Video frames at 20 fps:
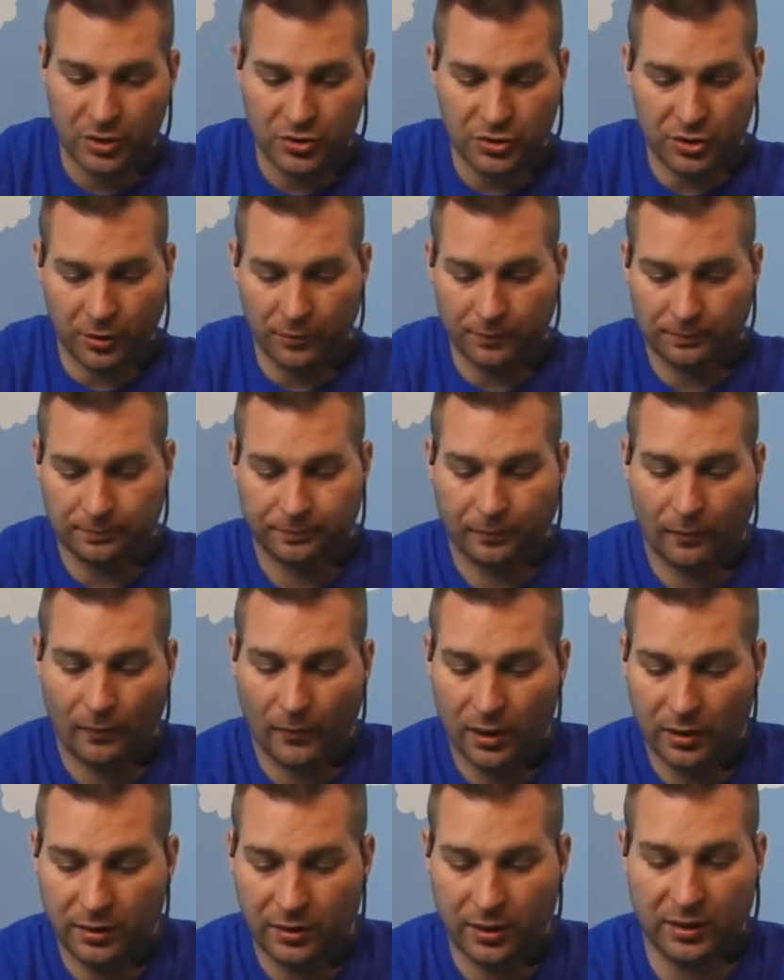So
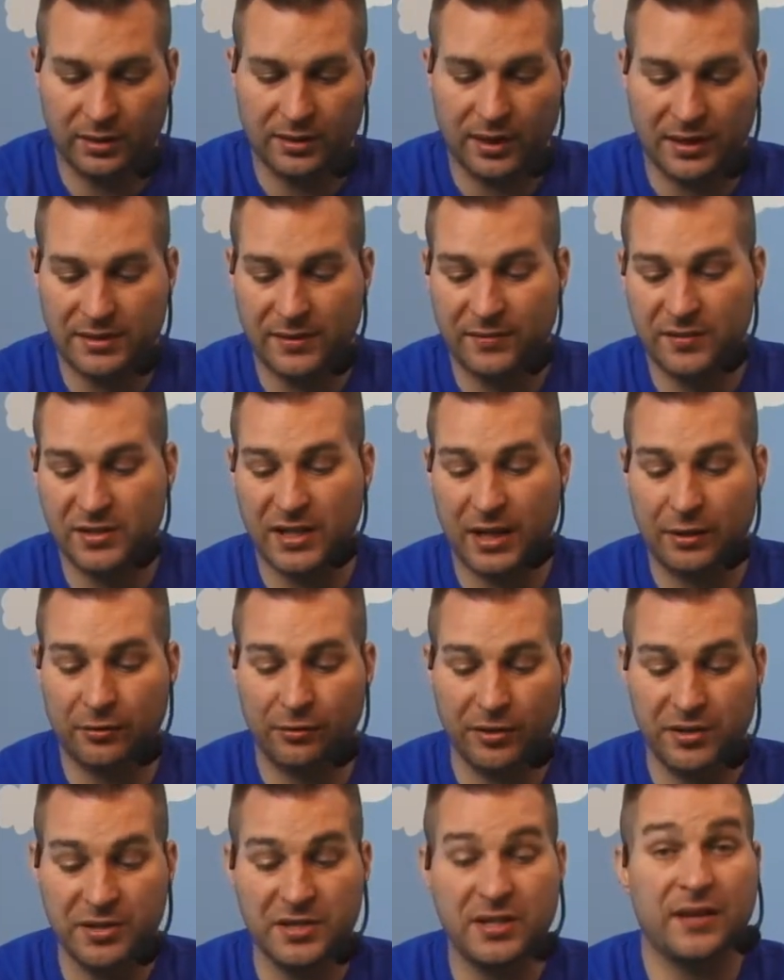it does have a side
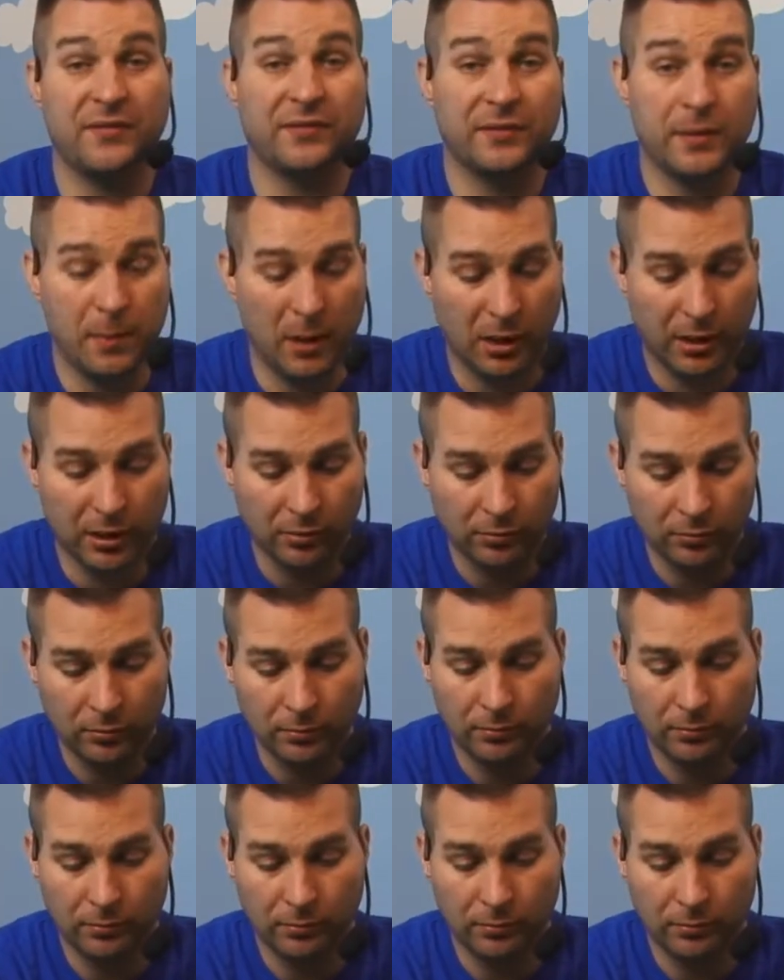release safety buckle.